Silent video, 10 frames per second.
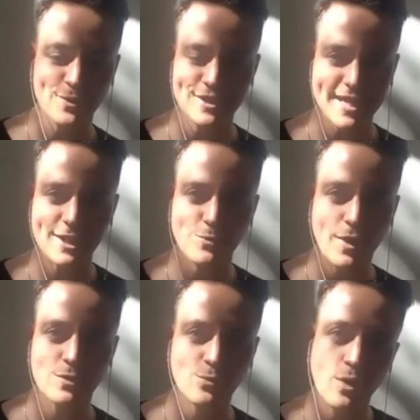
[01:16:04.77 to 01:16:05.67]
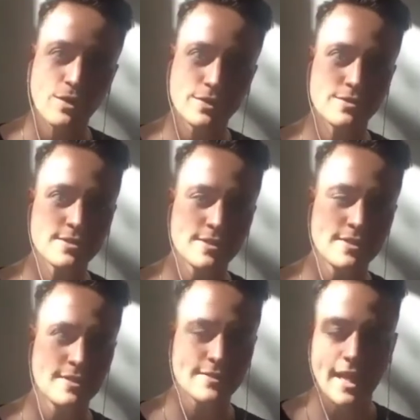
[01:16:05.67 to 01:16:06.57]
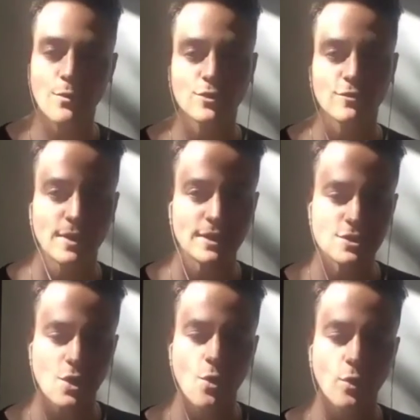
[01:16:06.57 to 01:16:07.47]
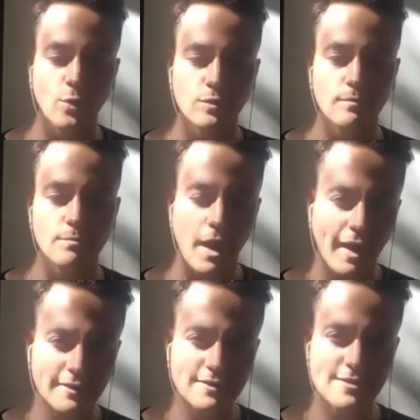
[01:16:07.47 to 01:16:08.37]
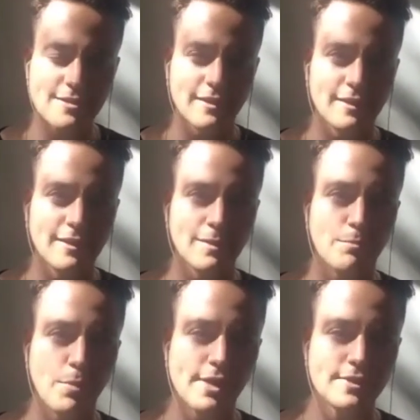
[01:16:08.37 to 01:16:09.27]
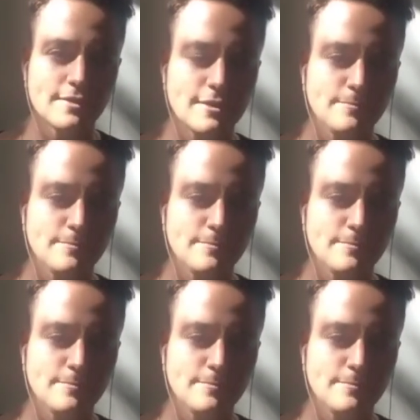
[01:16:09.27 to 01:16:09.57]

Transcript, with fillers: exact way it was, that would have been its own box. But